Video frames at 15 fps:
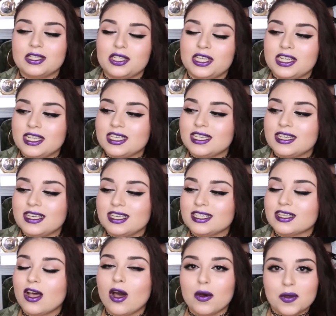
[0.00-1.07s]
She
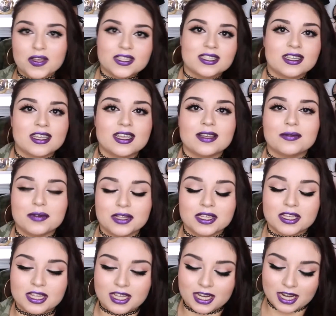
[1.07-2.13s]
is always looking
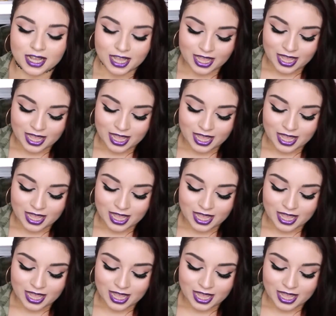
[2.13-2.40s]
real good.